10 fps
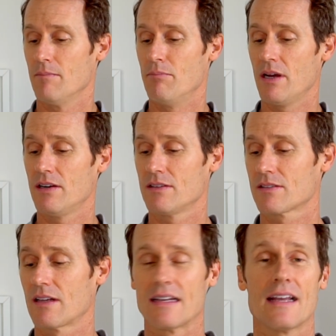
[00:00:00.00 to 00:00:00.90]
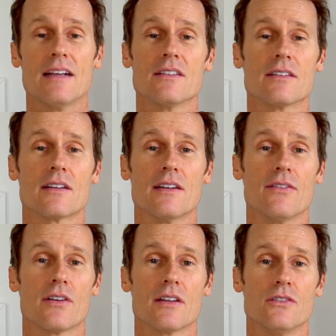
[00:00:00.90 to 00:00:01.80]
Bears contain
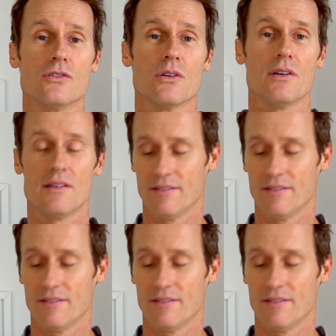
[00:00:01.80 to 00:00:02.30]
significant joy.